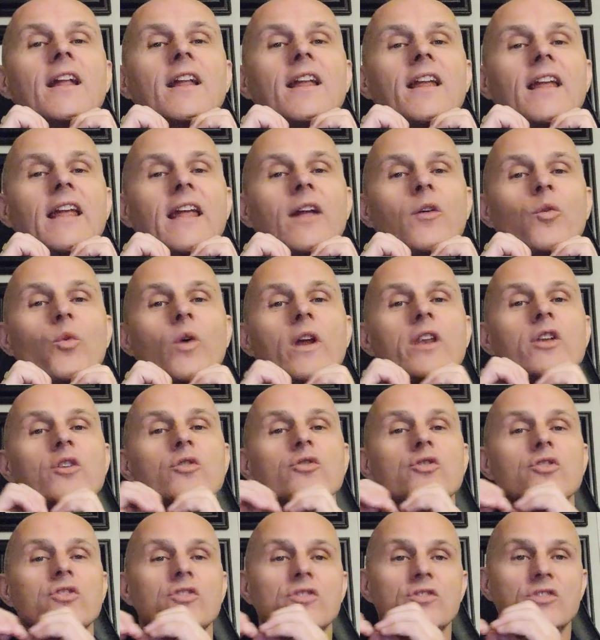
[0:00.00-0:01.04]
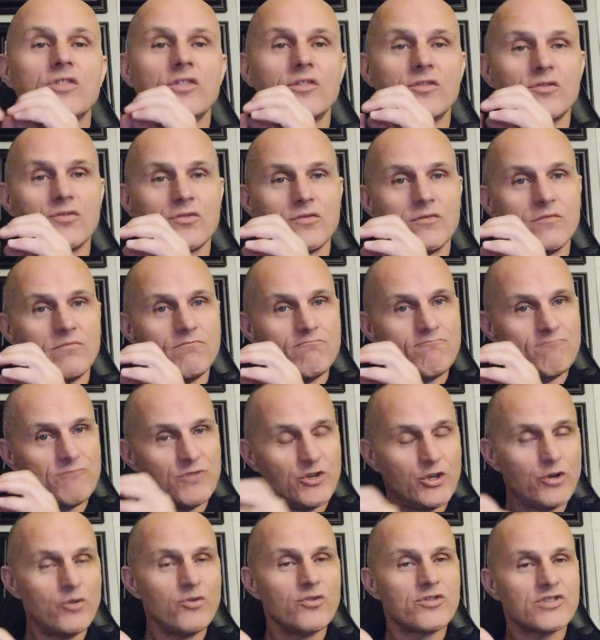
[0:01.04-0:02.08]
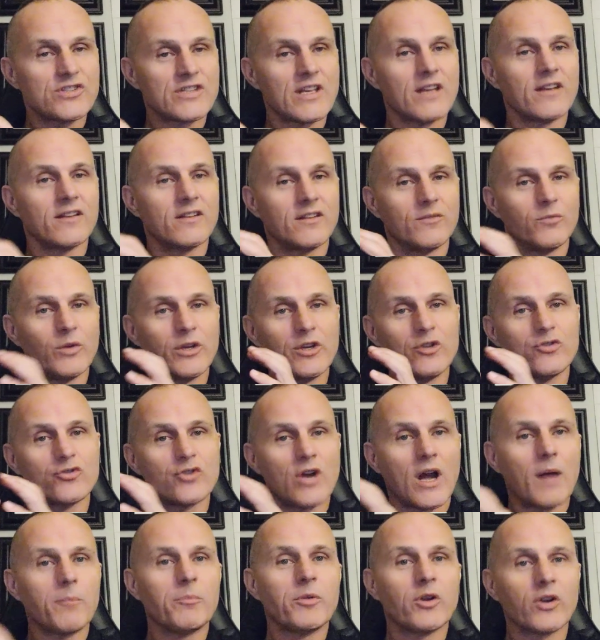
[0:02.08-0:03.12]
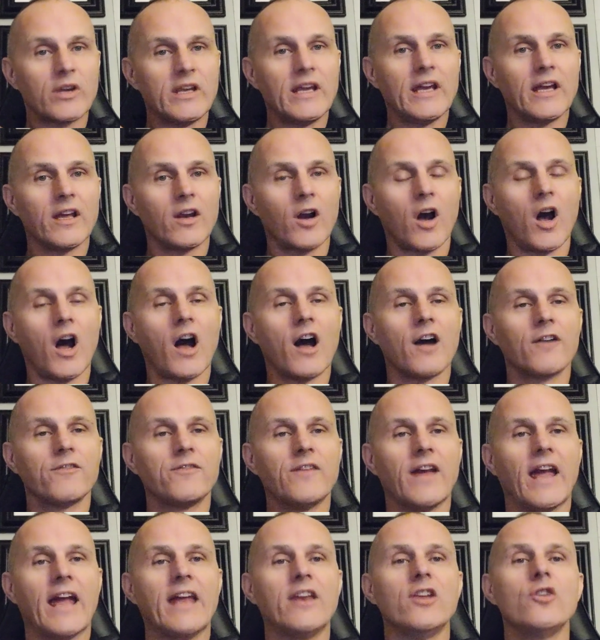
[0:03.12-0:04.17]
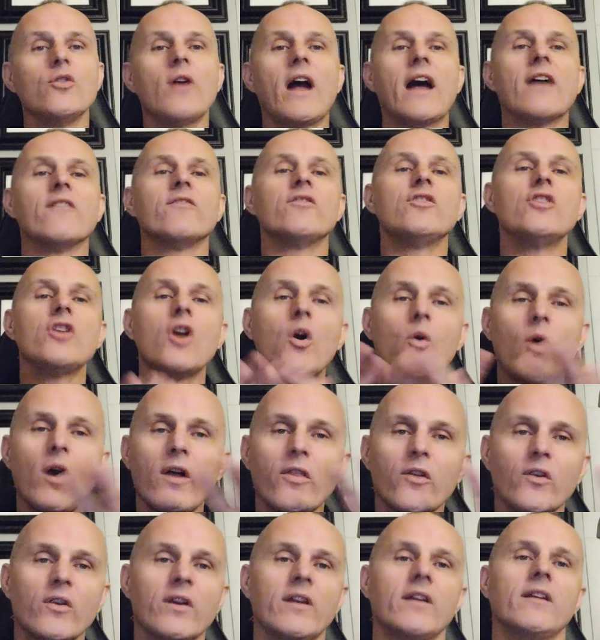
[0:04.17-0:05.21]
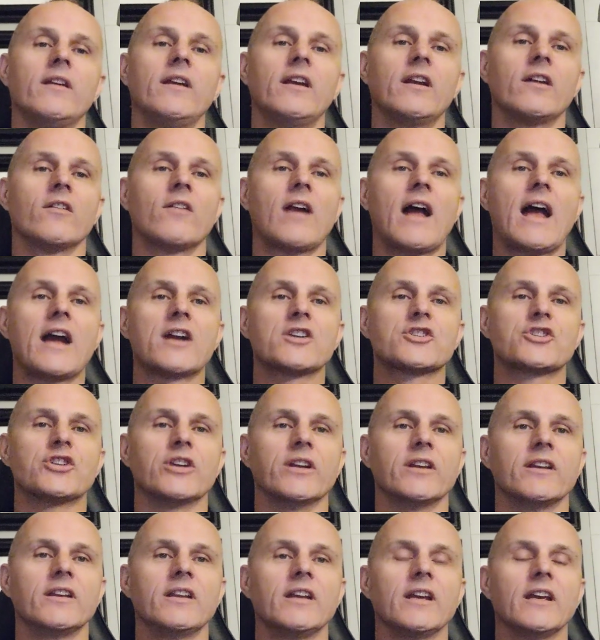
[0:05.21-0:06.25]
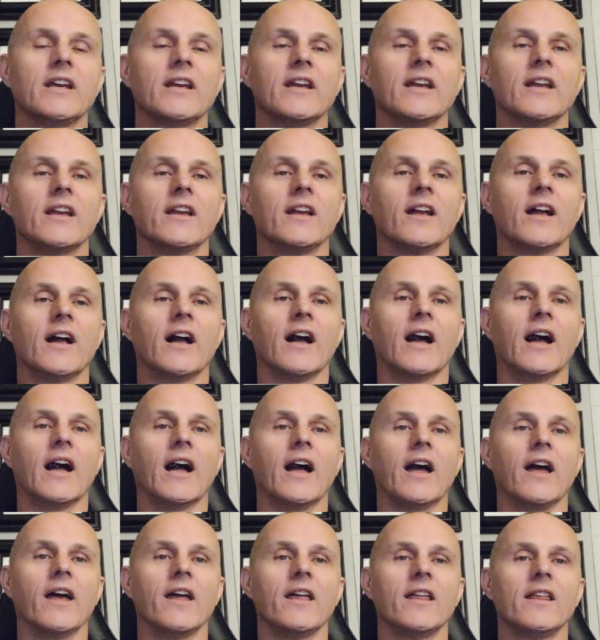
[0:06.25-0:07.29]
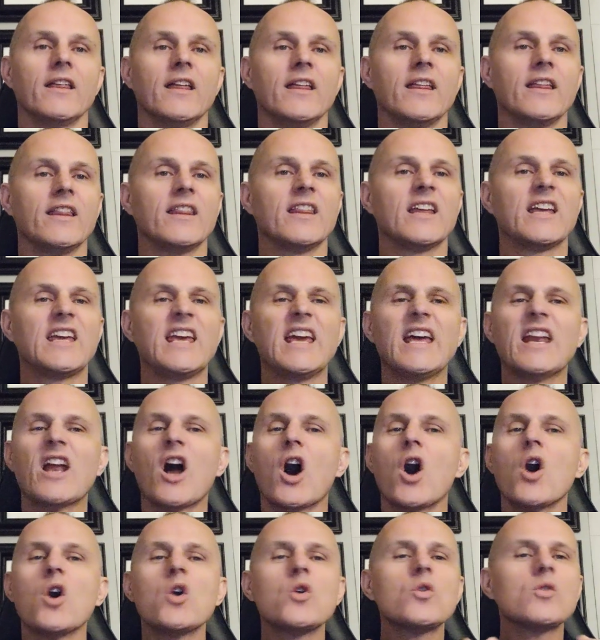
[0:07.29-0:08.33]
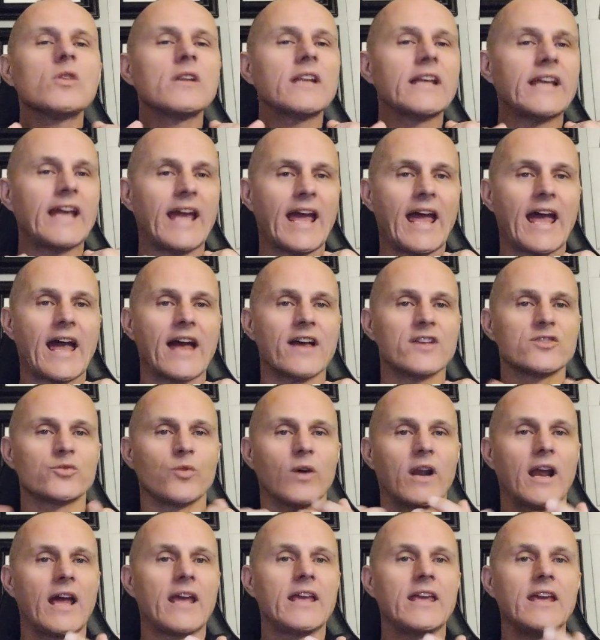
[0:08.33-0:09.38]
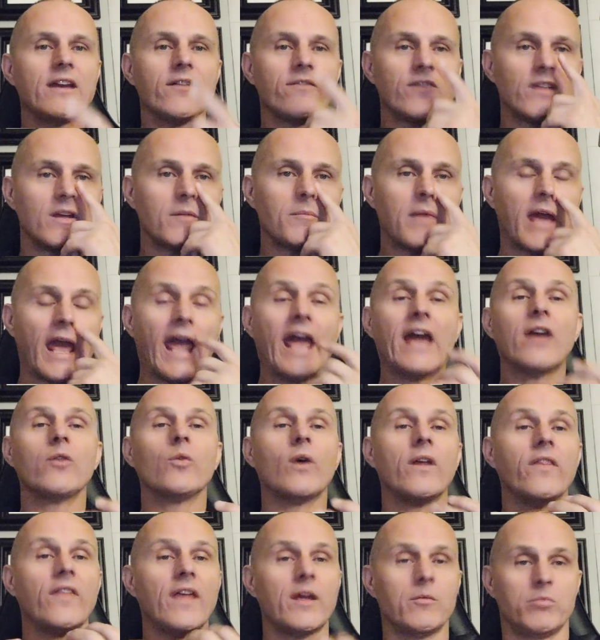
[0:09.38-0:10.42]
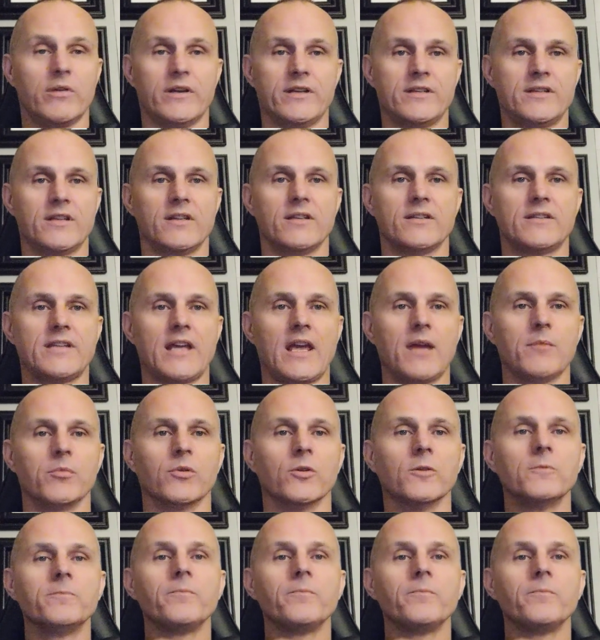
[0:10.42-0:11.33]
when you do when you drop your kid off and you have no other interaction. Uh, The kid only has what I give them and what they bring to the table.